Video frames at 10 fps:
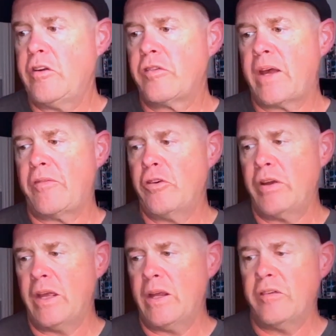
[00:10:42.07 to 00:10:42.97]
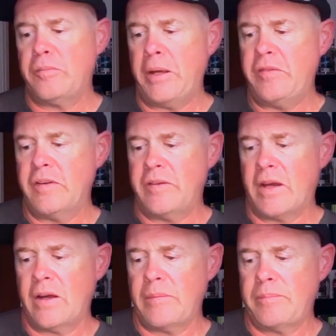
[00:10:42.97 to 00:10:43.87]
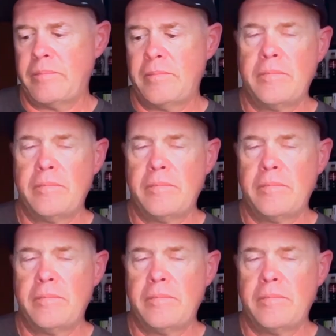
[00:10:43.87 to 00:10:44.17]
years after again, A Space and Time